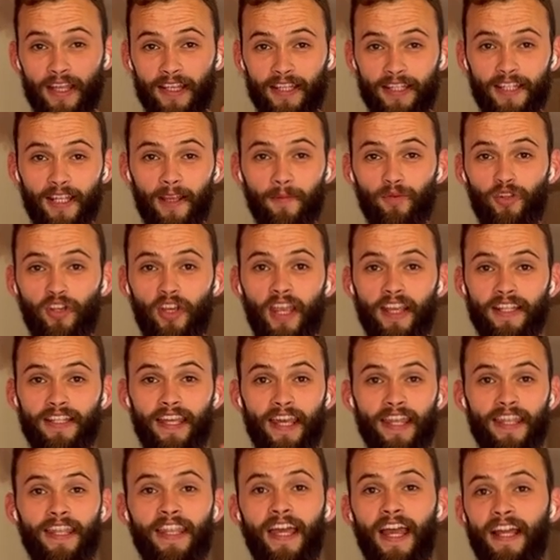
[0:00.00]
subject,
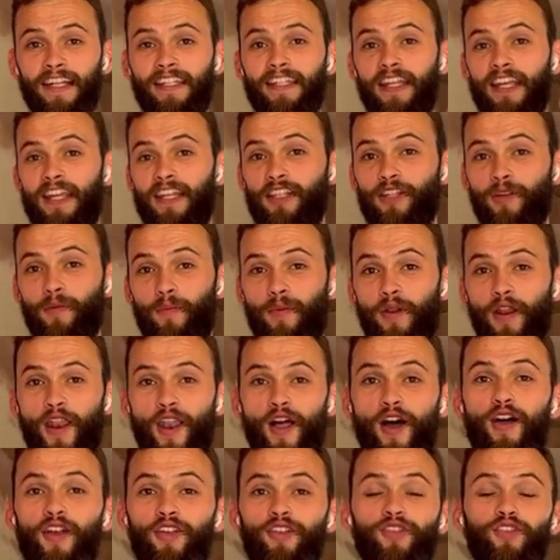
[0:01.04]
and that is
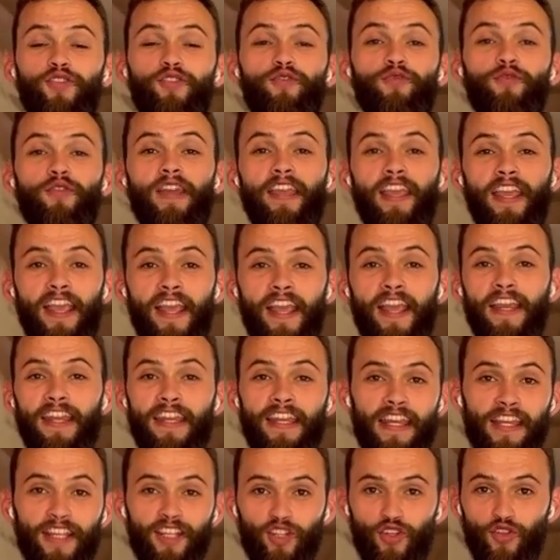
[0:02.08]
plastering in
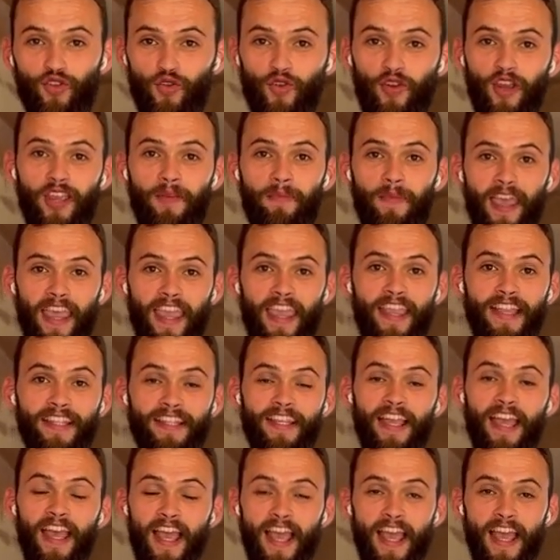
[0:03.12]
extreme
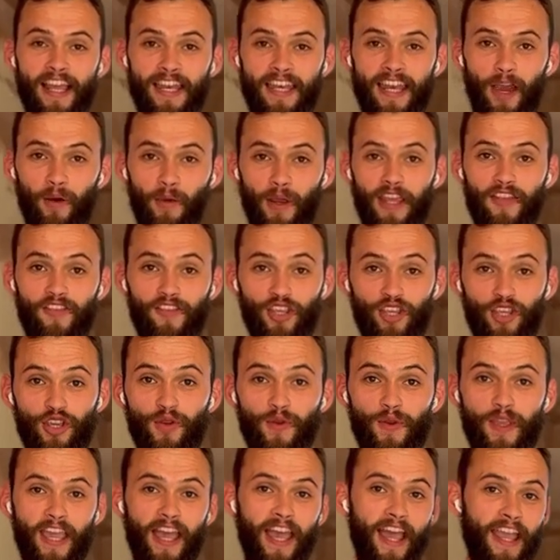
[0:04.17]
heat. Now in
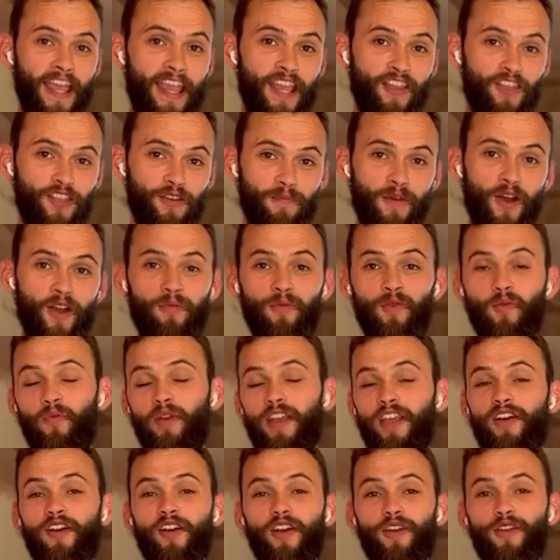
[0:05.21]
the UK at the moment
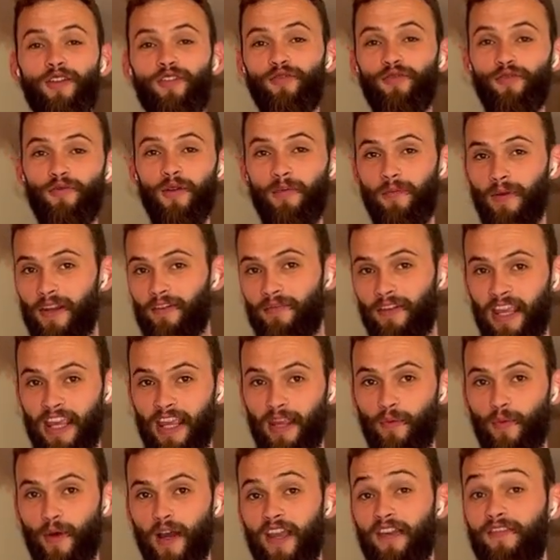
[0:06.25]
we are going through a bit of a
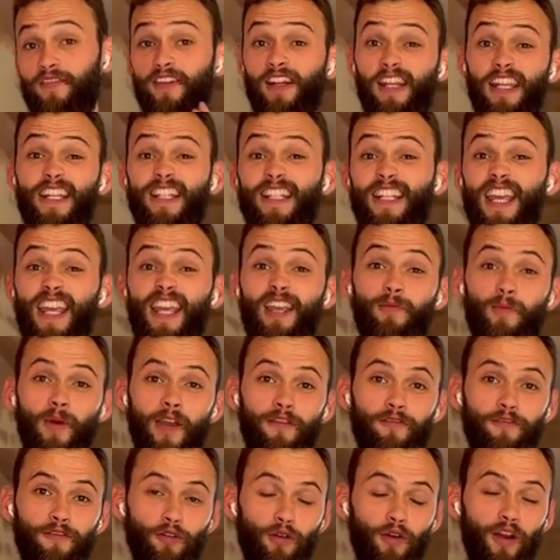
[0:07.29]
heat wave, at least a heat
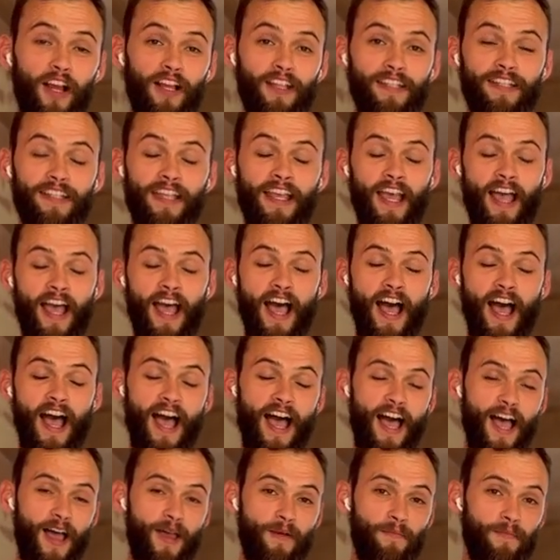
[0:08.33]
wave for us.
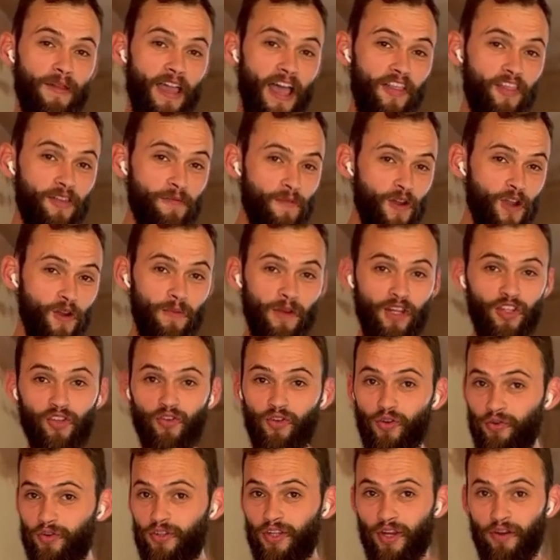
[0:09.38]
At the moment it's
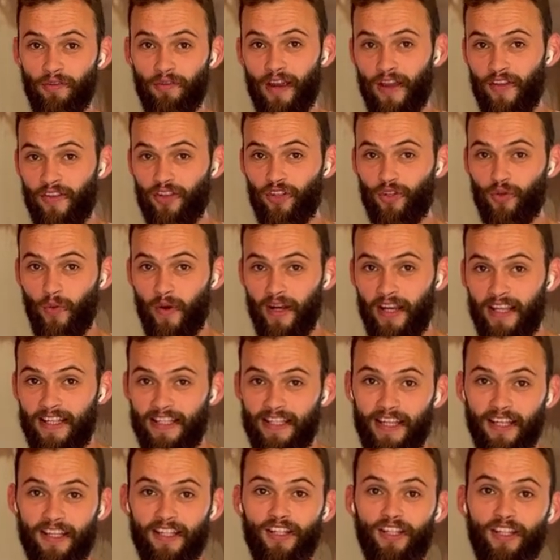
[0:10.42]
cruising around the
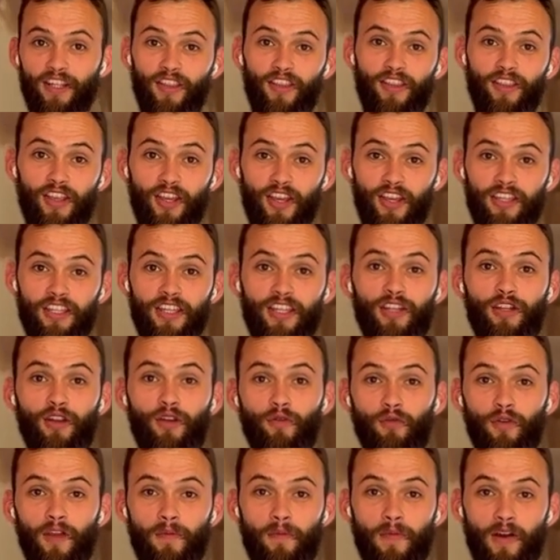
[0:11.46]
26 to 30
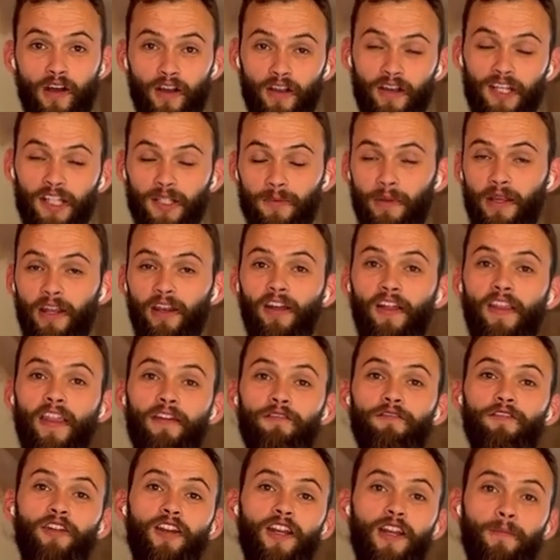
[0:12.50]
degree mark, and it's been like
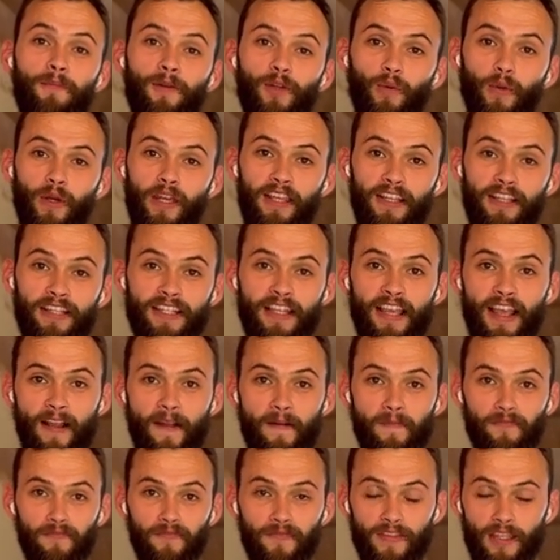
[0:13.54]
that for a couple of weeks.
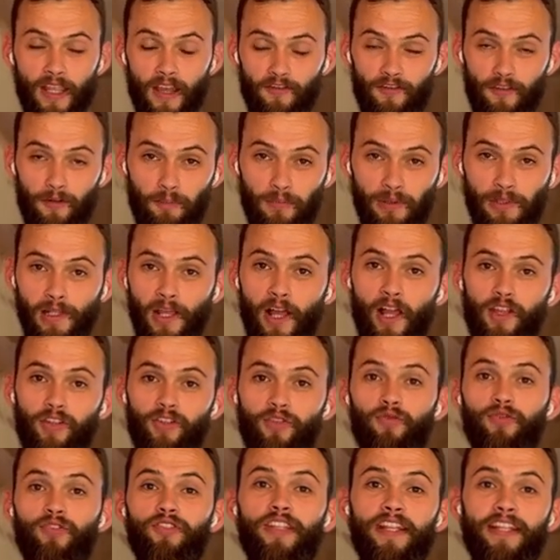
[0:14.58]
Now for
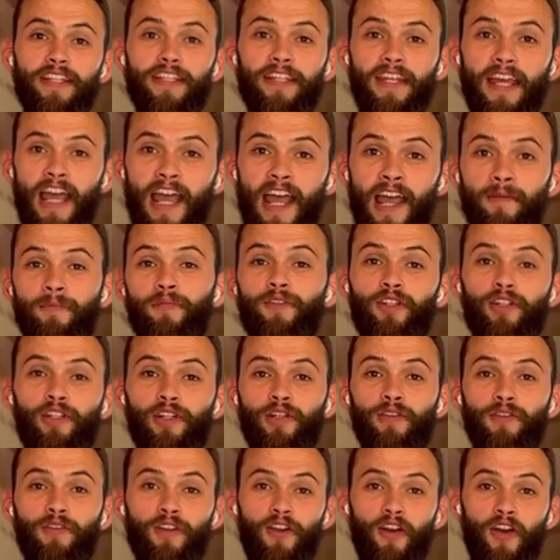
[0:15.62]
plasterers that's an
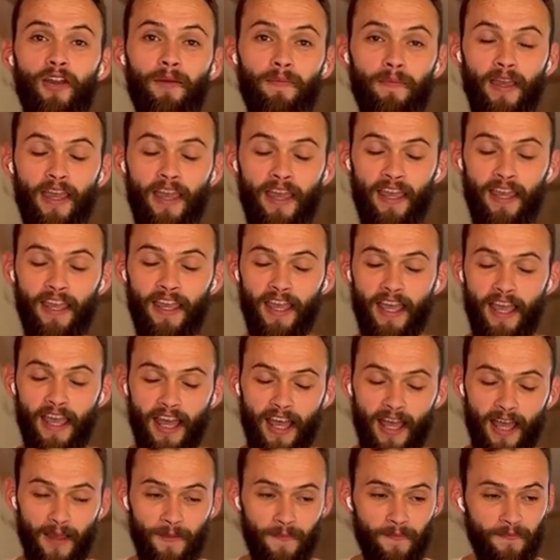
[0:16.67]
absolute nightmare.
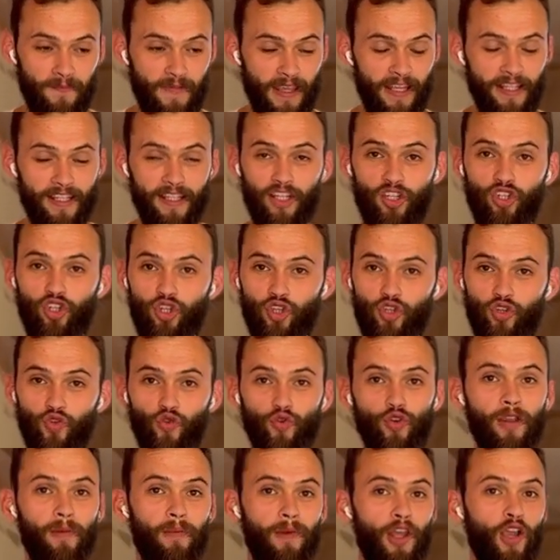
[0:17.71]
It's
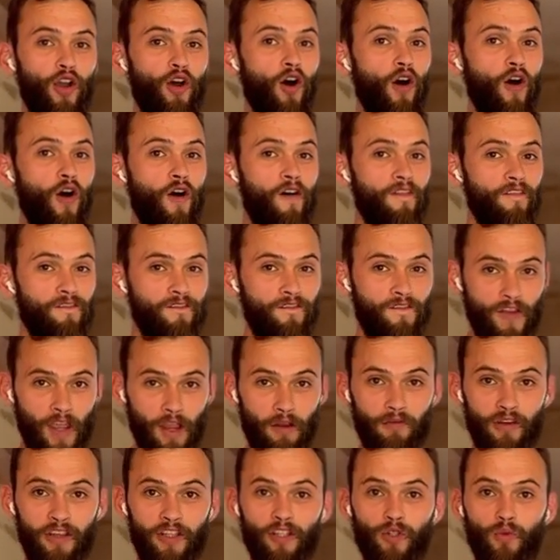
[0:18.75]
extremely hot,
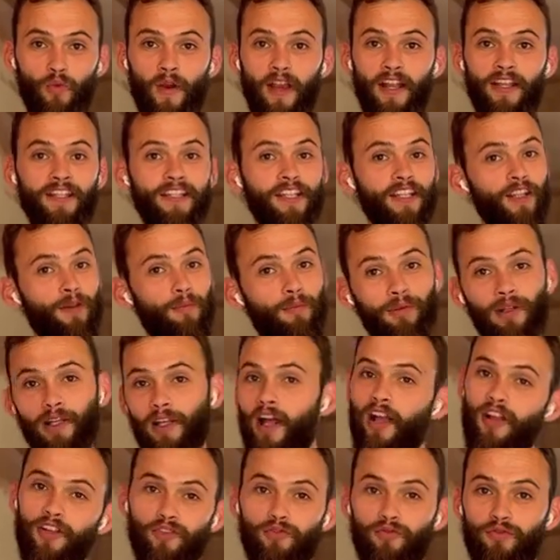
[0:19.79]
very sweaty, the
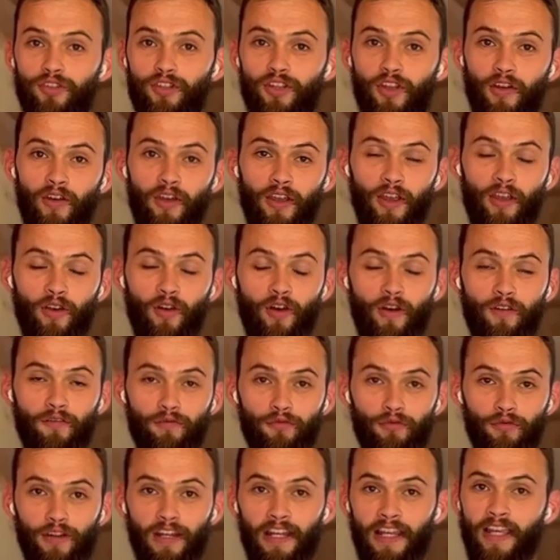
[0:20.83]
plaster is going
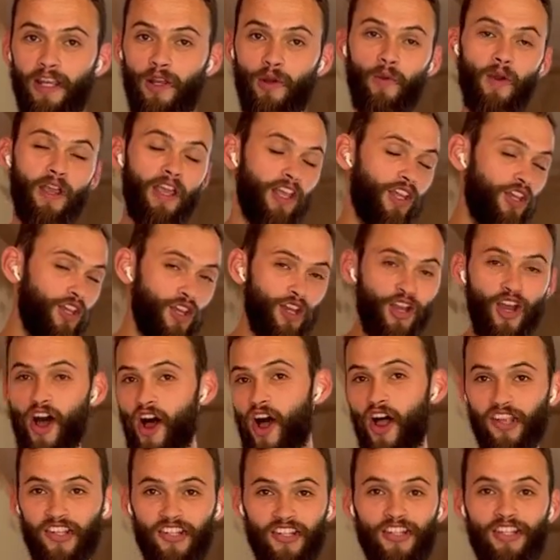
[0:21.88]
off really quick, you
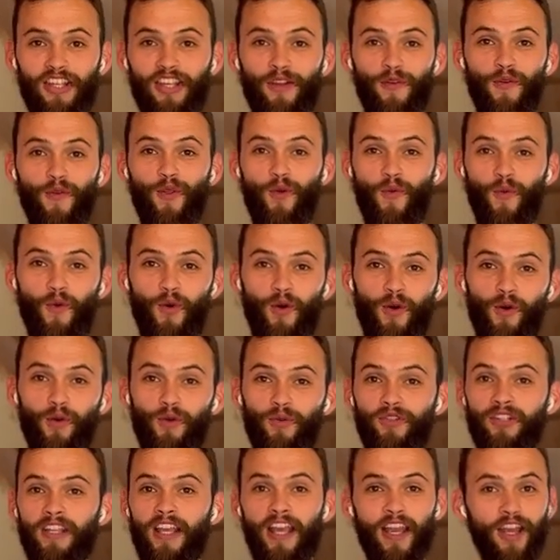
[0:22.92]
can't seal the
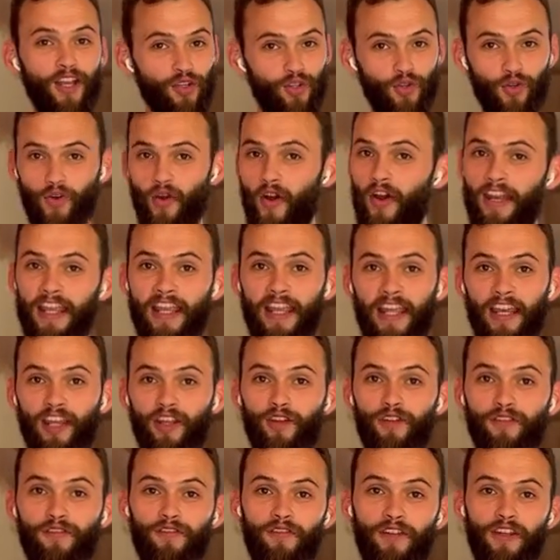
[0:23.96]
walls, trying to get a
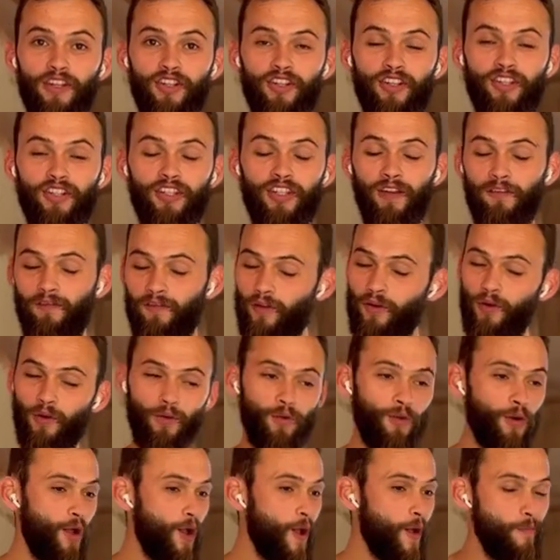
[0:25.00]
good finish is
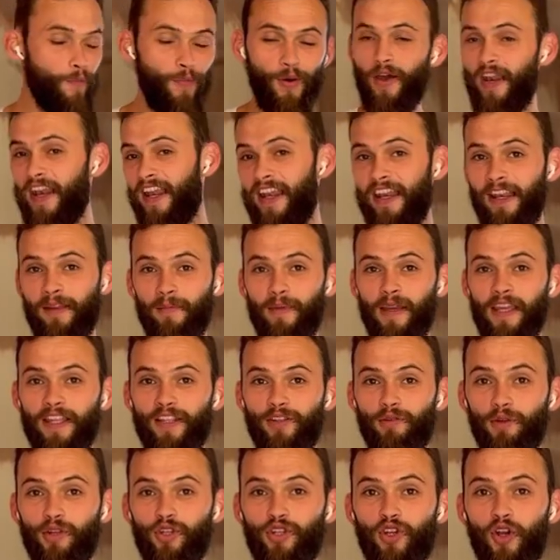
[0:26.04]
difficult, put any
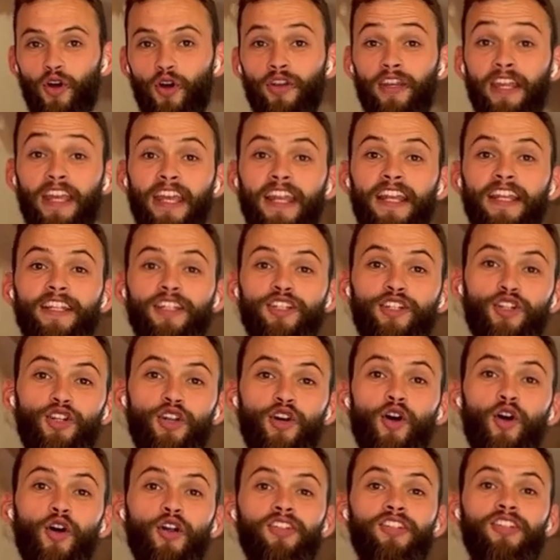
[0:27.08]
meterage on, it is
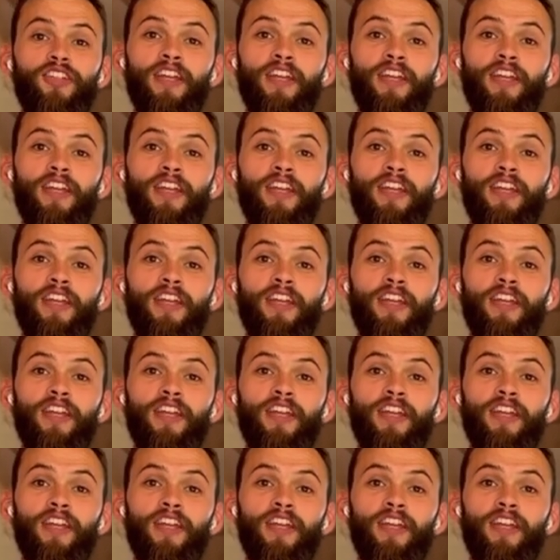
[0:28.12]
not